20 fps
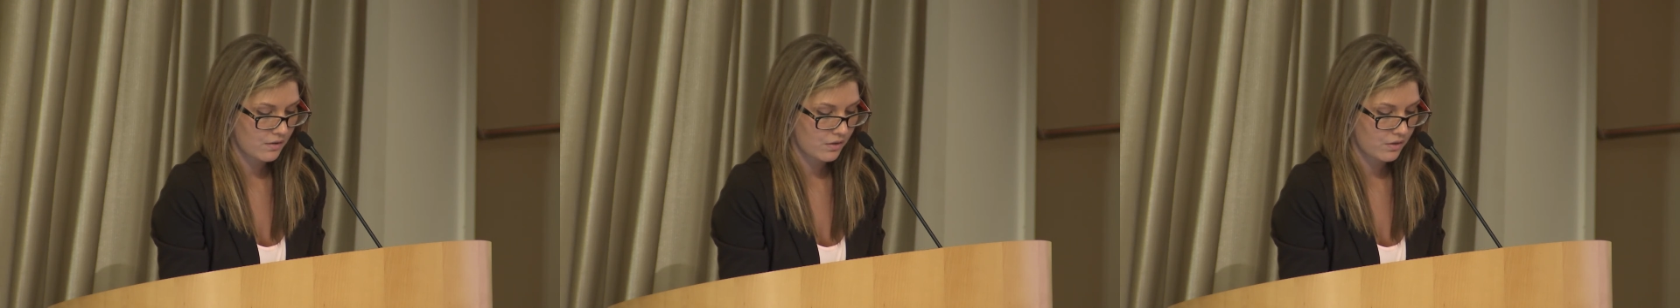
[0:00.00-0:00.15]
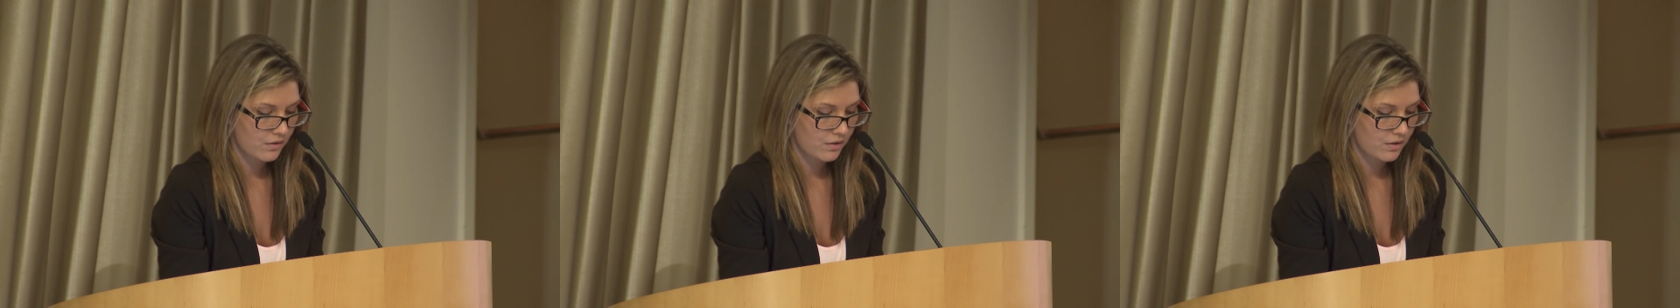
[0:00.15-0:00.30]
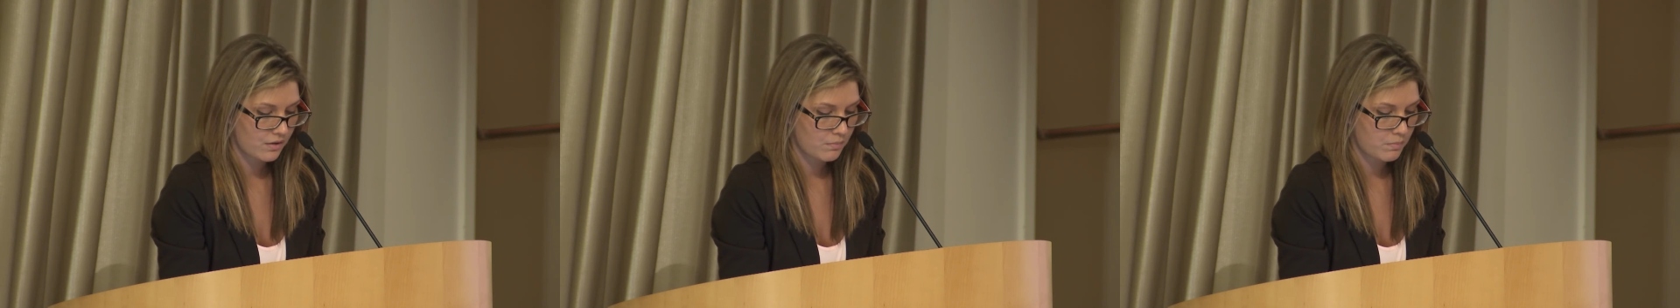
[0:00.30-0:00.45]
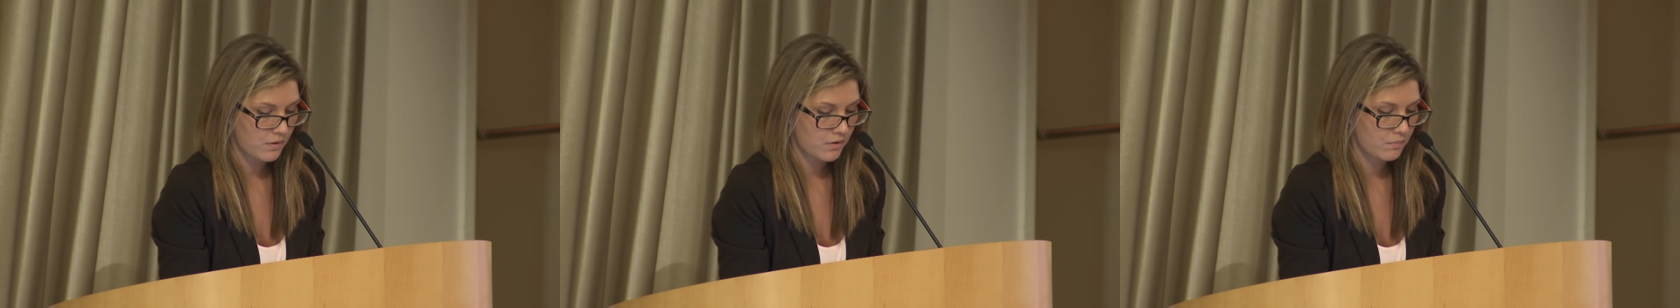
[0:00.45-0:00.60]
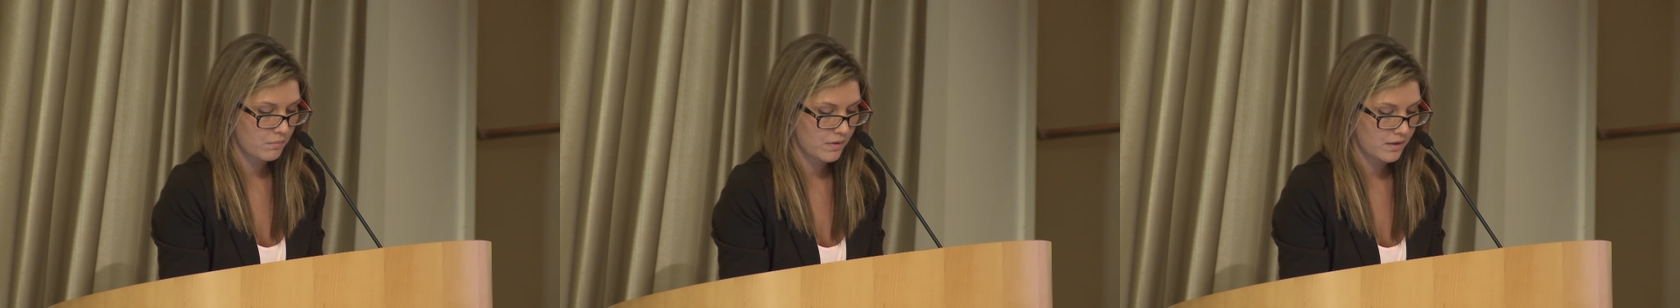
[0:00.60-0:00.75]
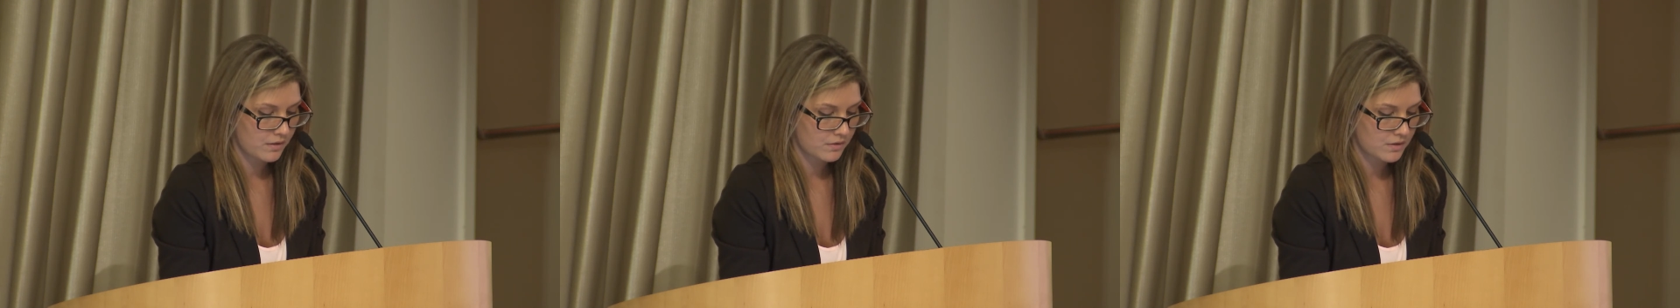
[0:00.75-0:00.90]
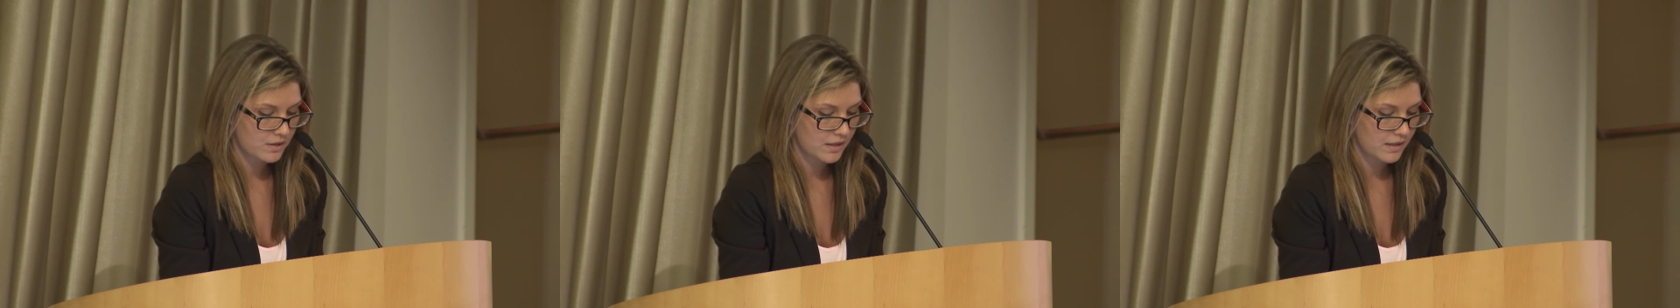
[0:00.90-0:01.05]
3rd bone
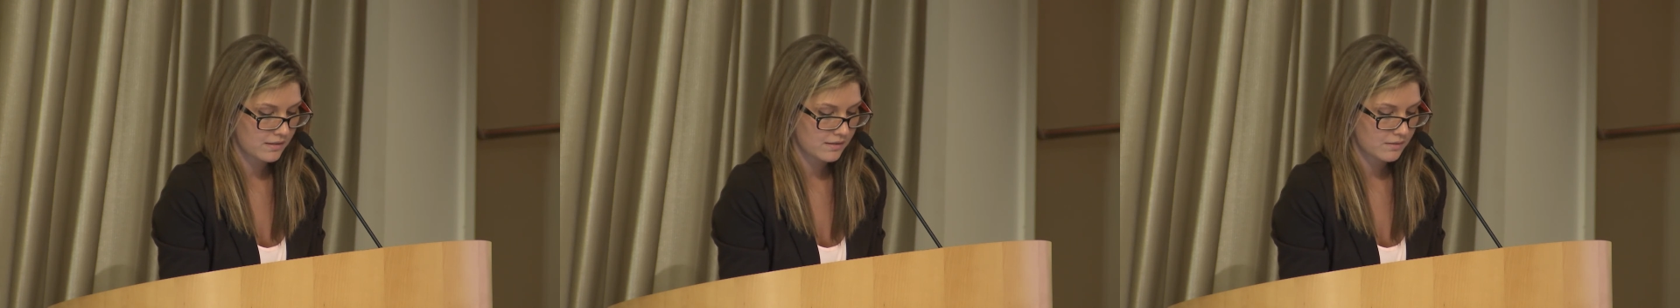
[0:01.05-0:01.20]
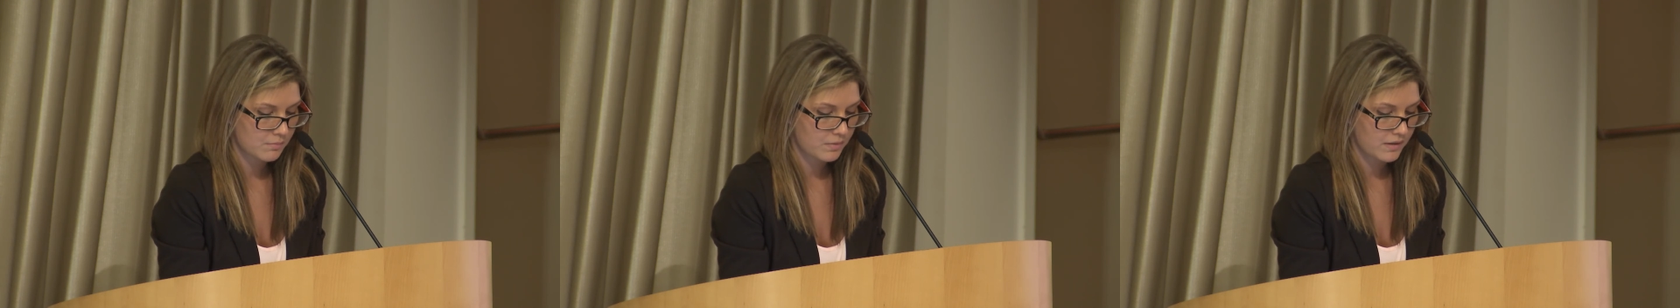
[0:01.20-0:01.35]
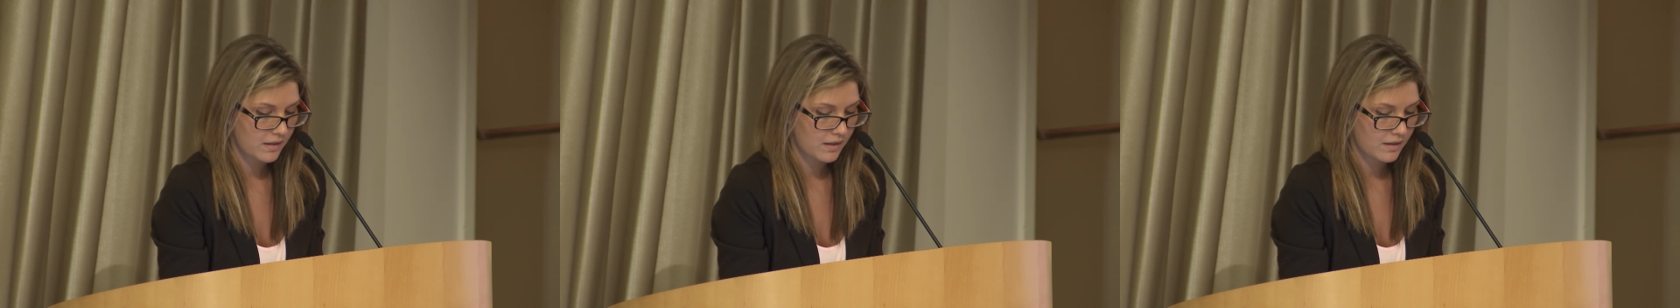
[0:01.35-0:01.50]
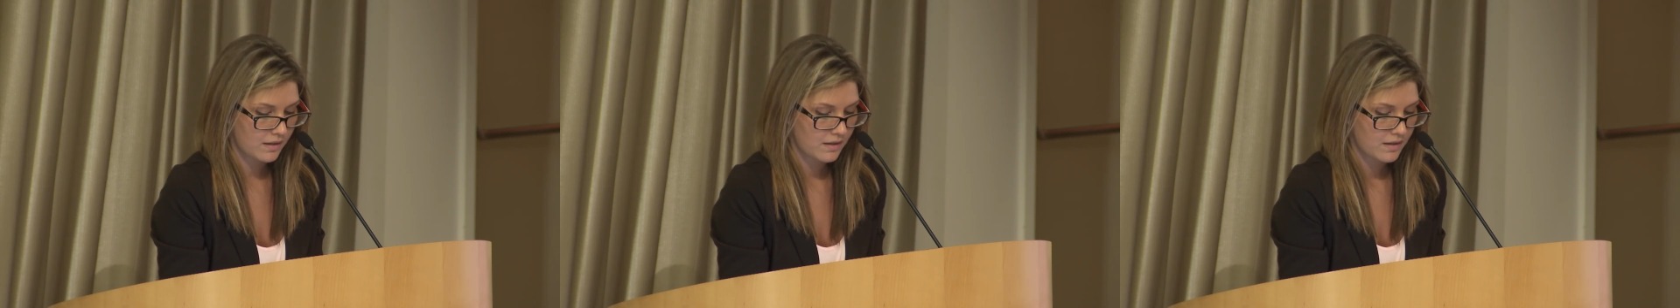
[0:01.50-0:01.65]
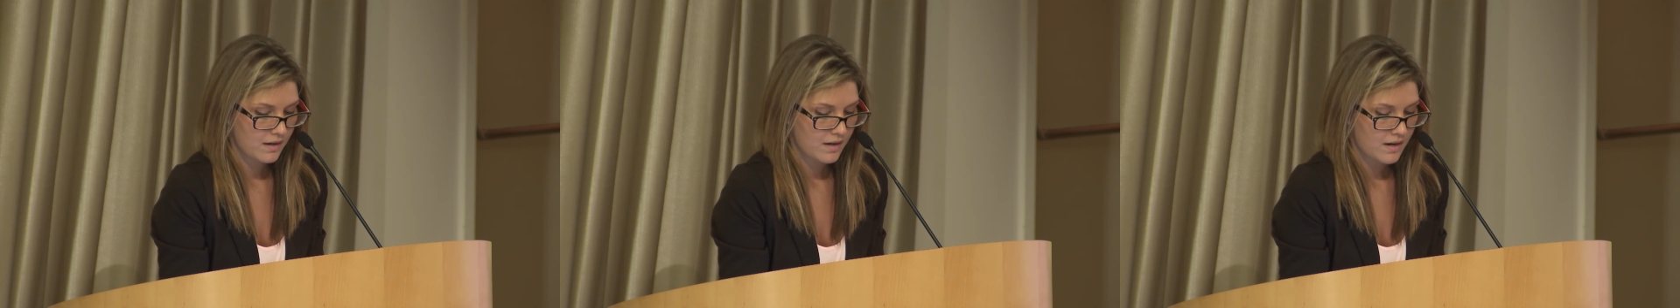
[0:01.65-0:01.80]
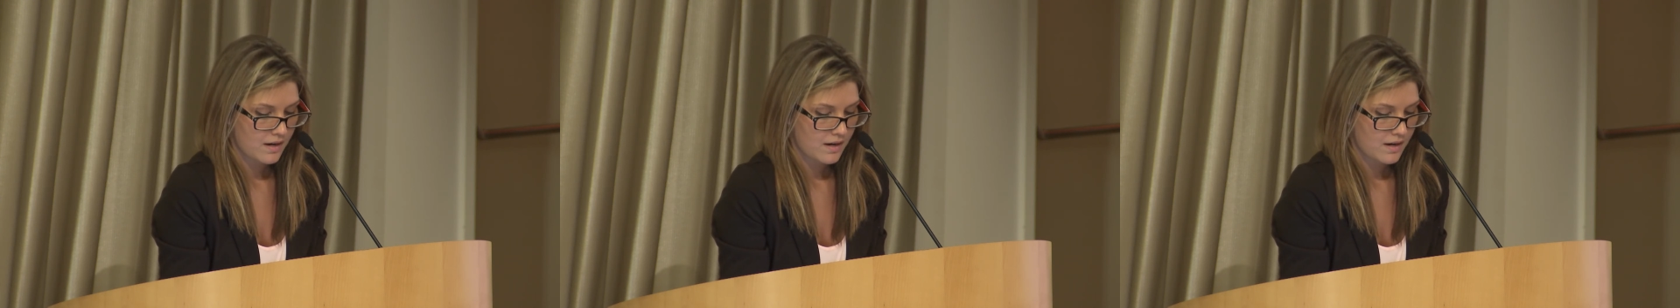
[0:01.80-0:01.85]
marrow transplant.